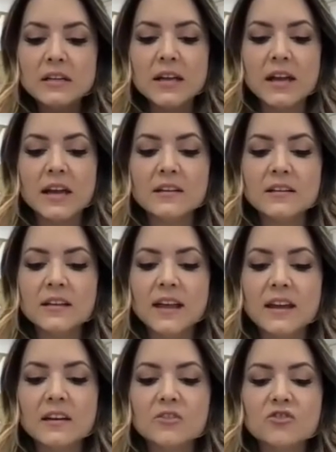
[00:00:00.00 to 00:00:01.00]
And
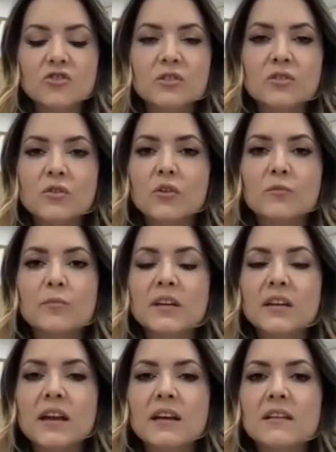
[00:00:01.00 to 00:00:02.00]
again, it should not
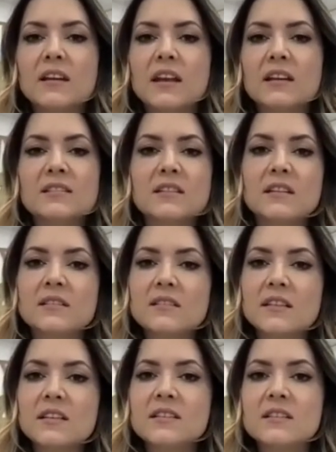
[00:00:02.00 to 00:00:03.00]
be any less than
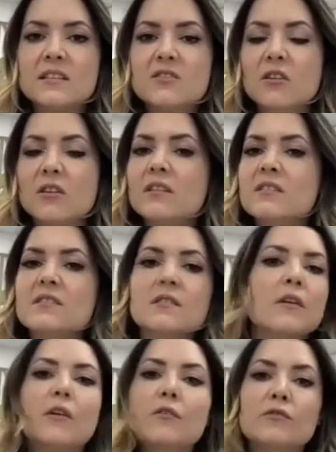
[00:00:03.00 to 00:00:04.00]
$60
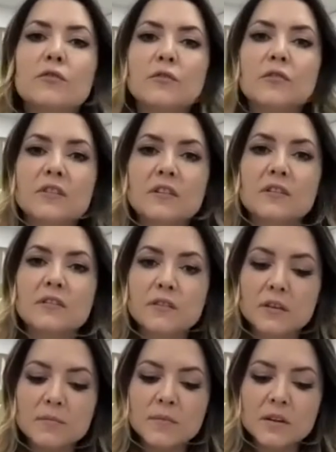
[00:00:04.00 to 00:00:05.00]
for the
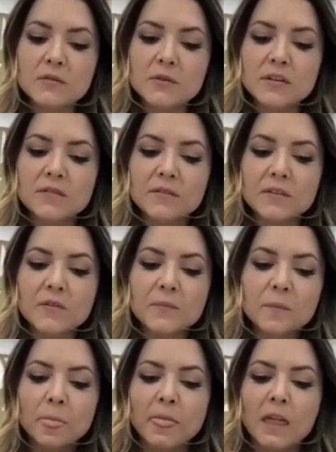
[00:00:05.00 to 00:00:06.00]
30-minute
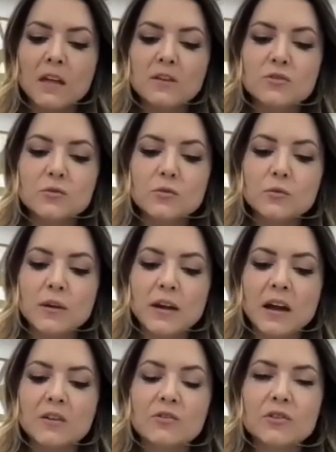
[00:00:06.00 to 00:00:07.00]
refill to
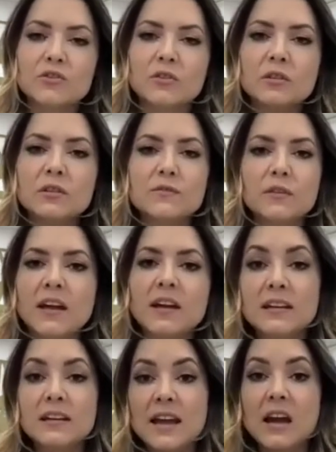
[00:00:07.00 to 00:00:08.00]
$100 for
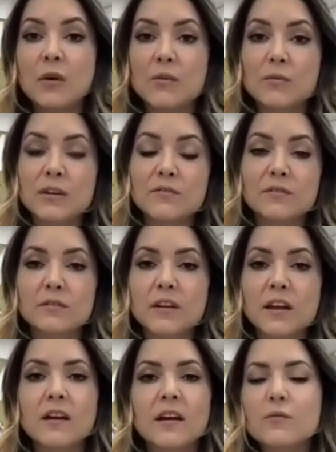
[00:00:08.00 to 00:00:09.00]
like an hour refill.
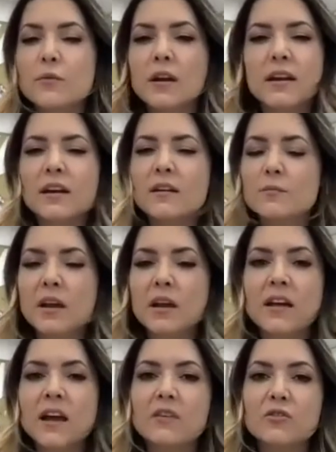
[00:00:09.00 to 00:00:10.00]
Yeah, I work at
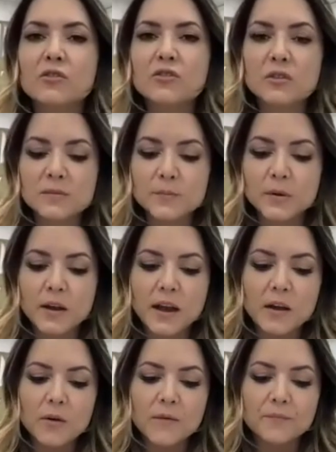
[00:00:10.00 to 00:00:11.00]
around $100 per
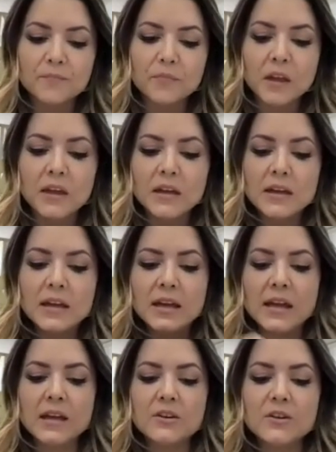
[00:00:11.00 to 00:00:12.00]
hour.
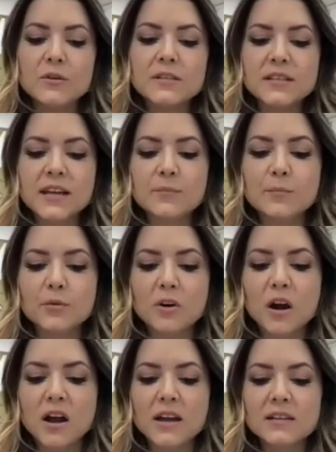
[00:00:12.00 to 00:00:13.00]
A new set
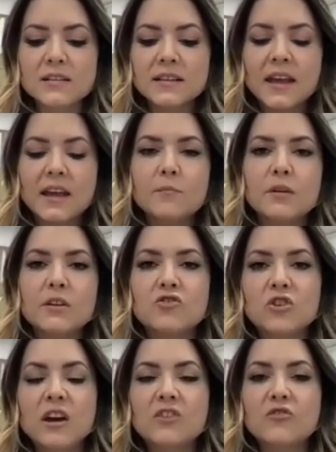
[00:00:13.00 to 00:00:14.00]
price can be
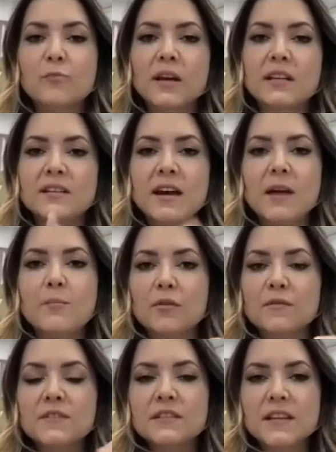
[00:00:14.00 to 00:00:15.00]
charged by type
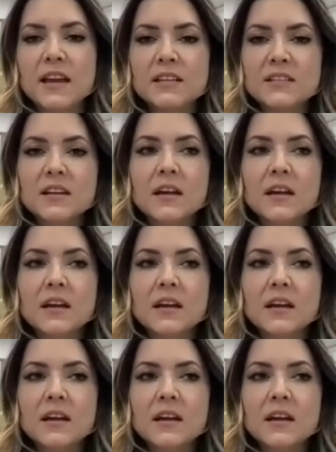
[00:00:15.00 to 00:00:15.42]
of set